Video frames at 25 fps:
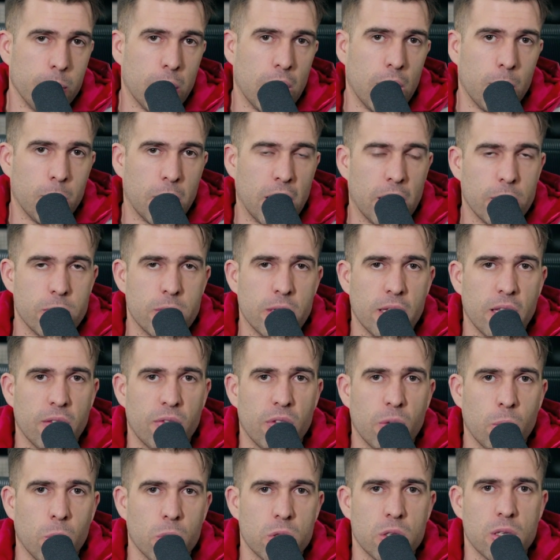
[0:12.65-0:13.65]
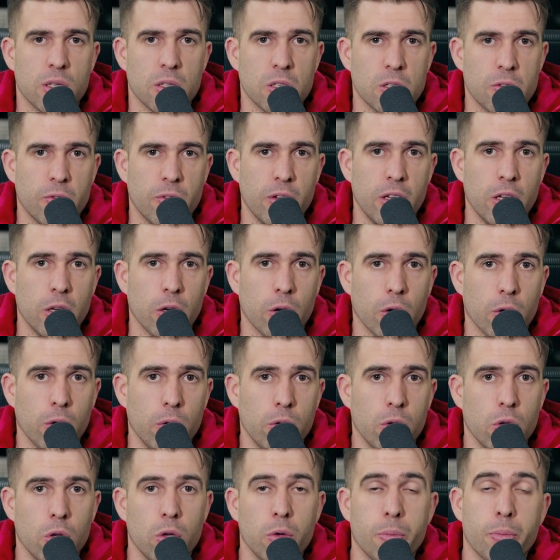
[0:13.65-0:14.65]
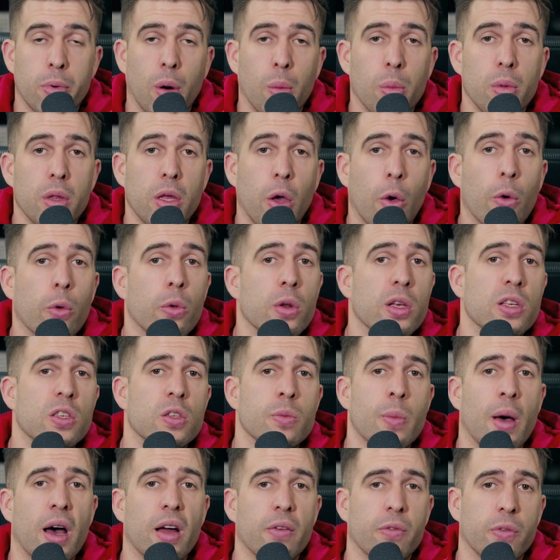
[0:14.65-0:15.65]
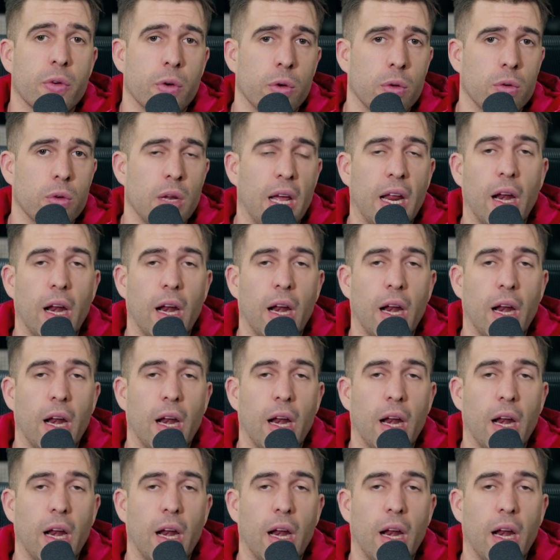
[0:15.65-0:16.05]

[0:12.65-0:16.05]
but I'm guessing if you're watching this video, you probably own a smartphone.